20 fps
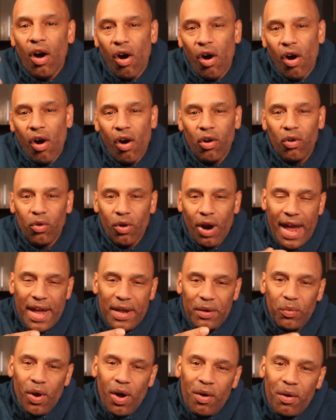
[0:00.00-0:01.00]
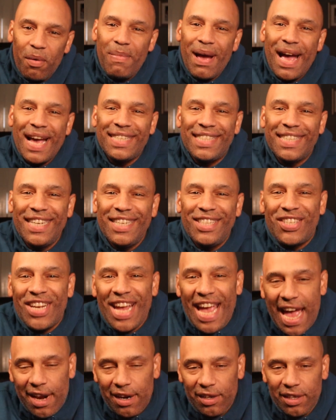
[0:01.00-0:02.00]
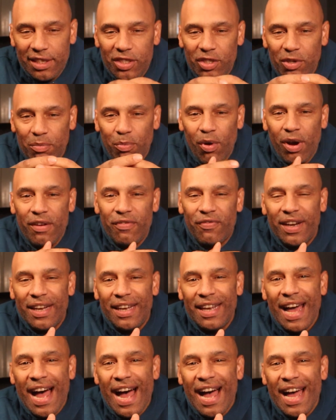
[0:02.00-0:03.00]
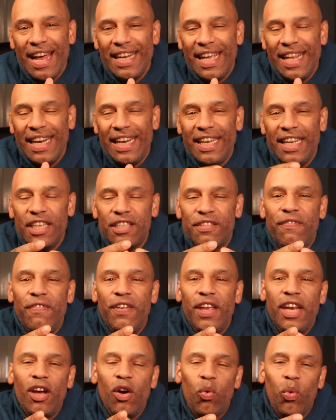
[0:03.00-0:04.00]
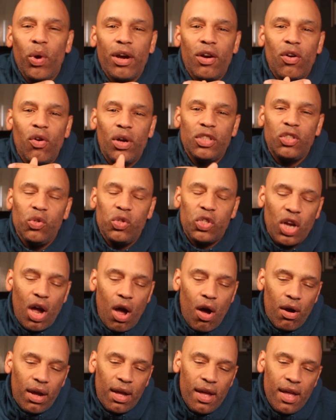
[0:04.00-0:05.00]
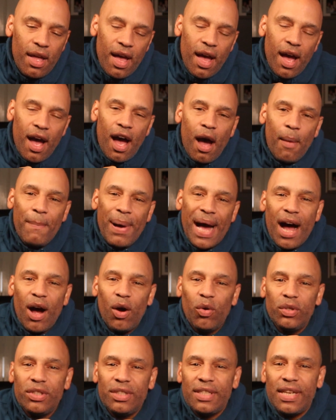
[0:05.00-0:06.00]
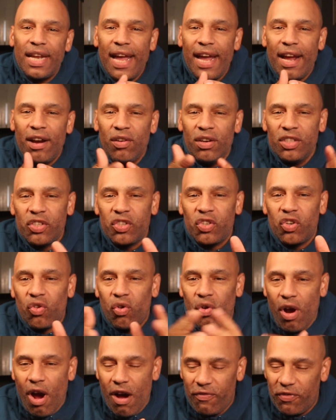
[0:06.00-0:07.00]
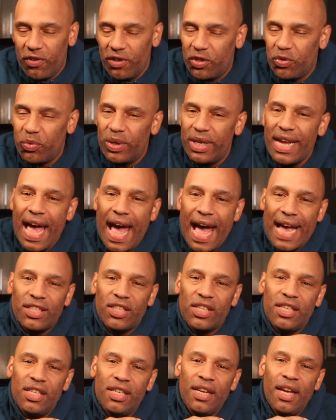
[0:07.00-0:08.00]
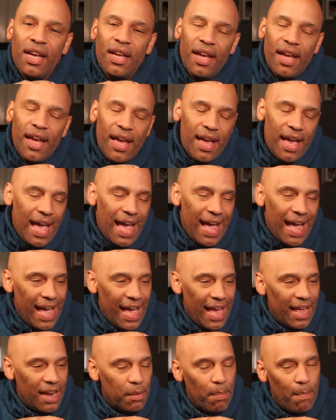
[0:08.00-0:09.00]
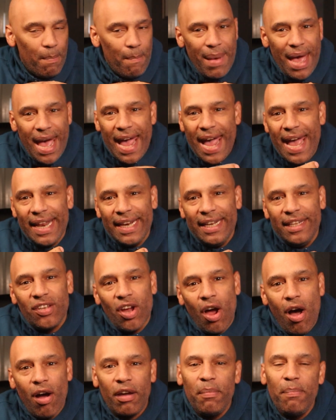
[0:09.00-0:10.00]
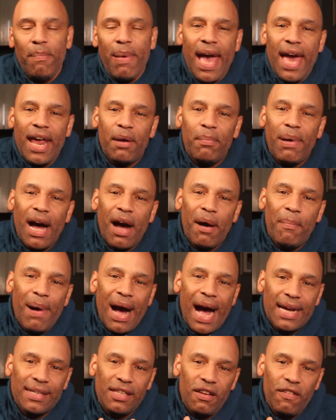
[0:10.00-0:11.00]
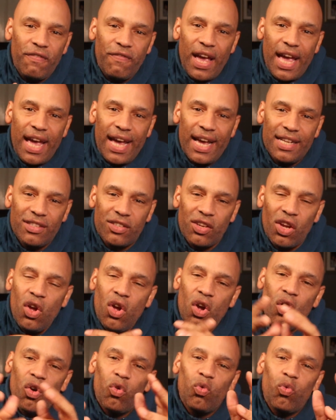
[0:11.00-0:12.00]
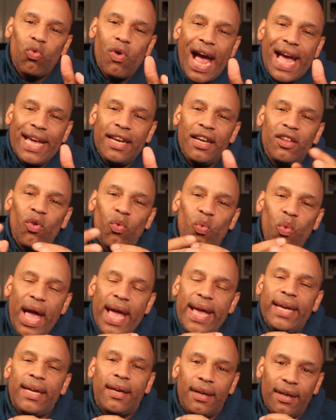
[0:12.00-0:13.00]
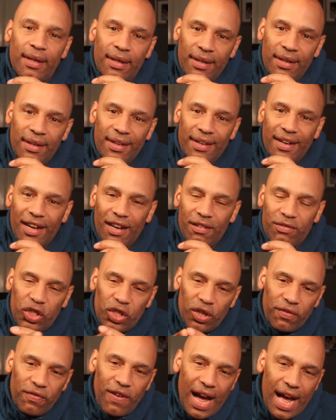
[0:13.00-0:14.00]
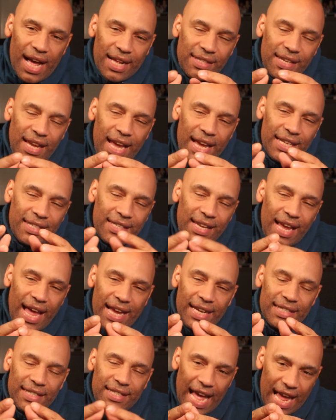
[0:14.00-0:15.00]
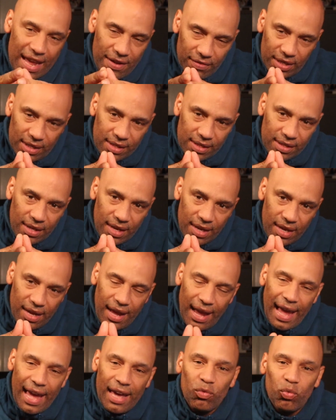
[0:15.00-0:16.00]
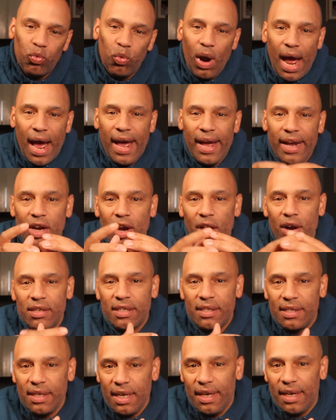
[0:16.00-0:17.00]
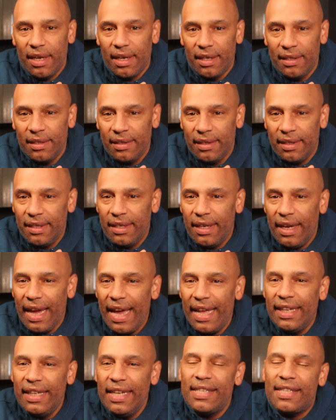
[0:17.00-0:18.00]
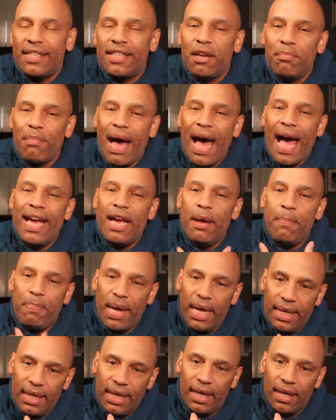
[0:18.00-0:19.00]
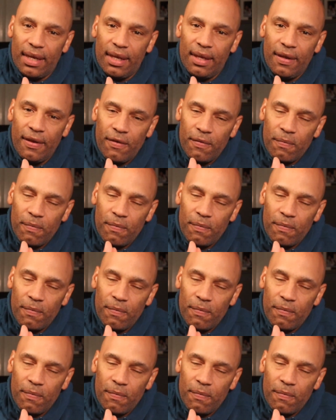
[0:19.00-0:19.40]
All right, welcome back to the channel. It's your boy Fanon, and in this video, we're going to talk about Terence Crawford's reaction, and man, he talking bad about boxing fans right in the wake of Gervonta Tank Davis and Ryan Garcia. At least in my opinion,